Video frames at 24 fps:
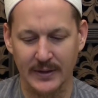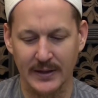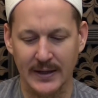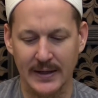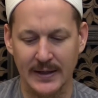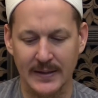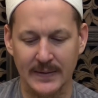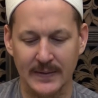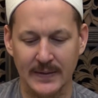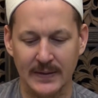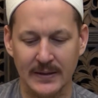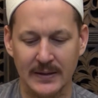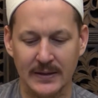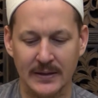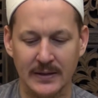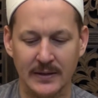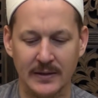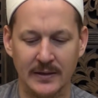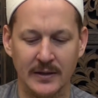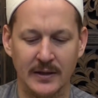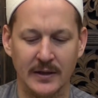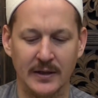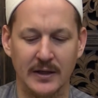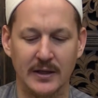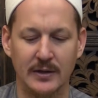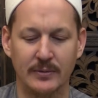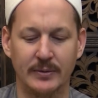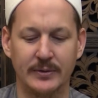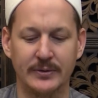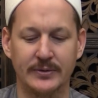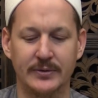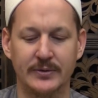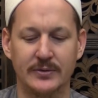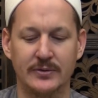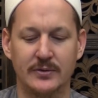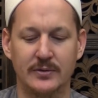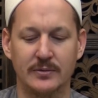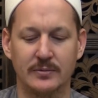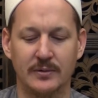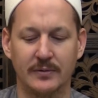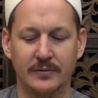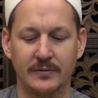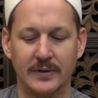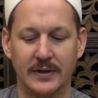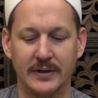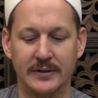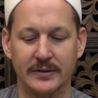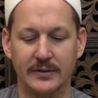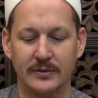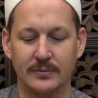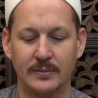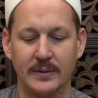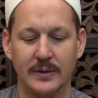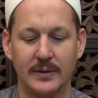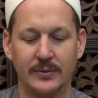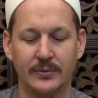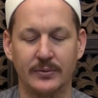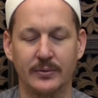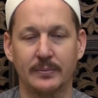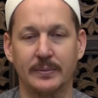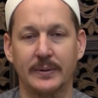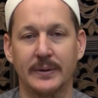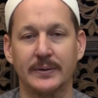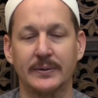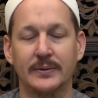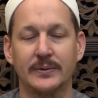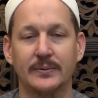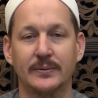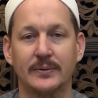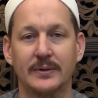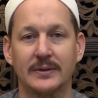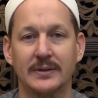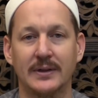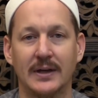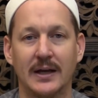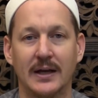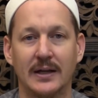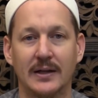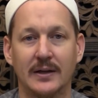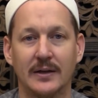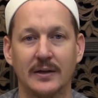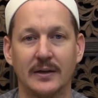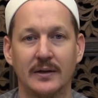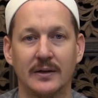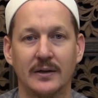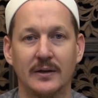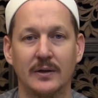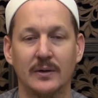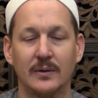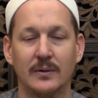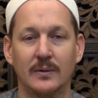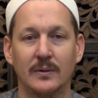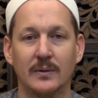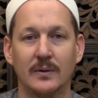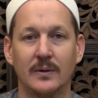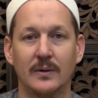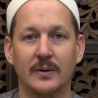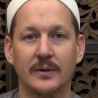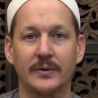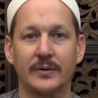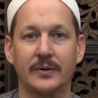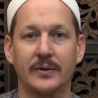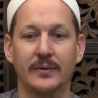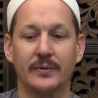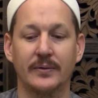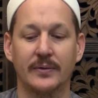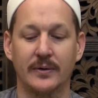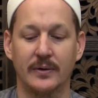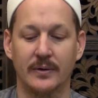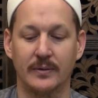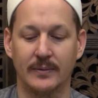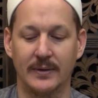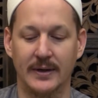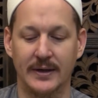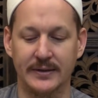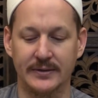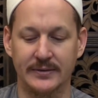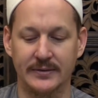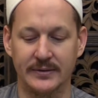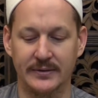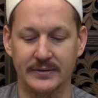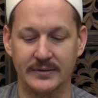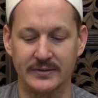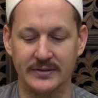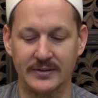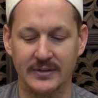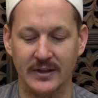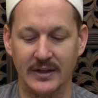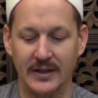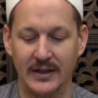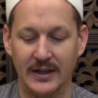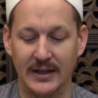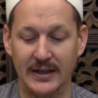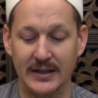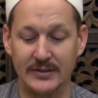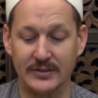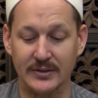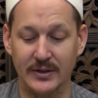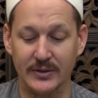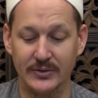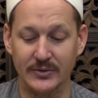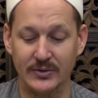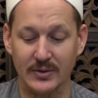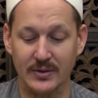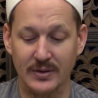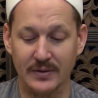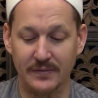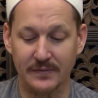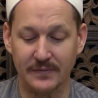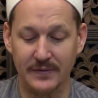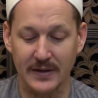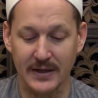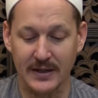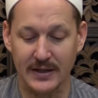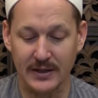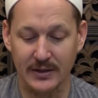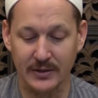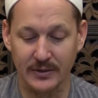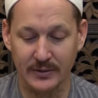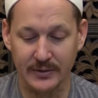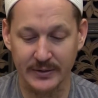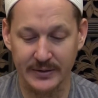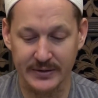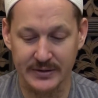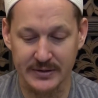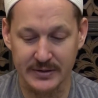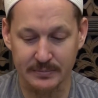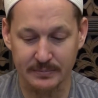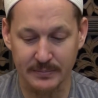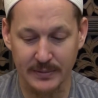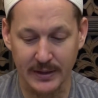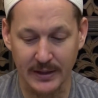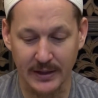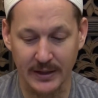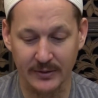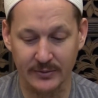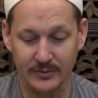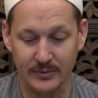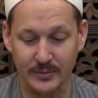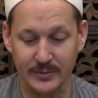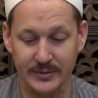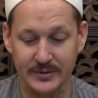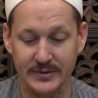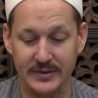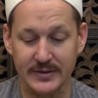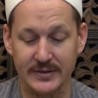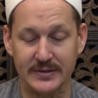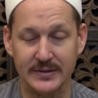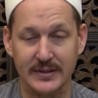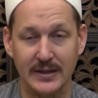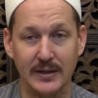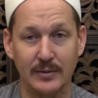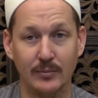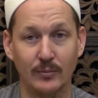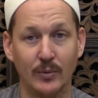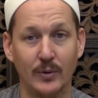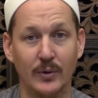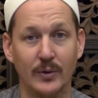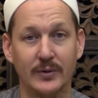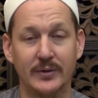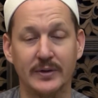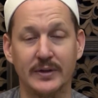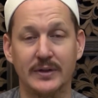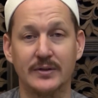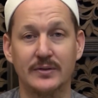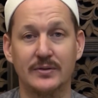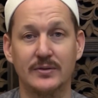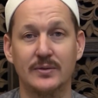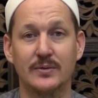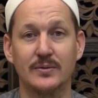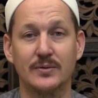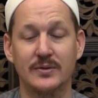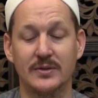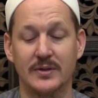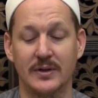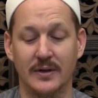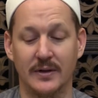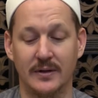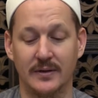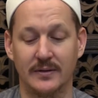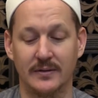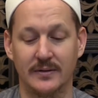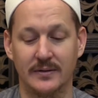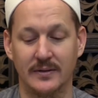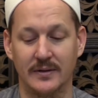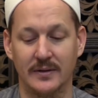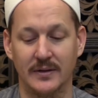and then he wants us to reflect as well, subhanahu wa ta'ala, on the horizons. He's also the Faliq al Isbah, so it's the same word that is used here.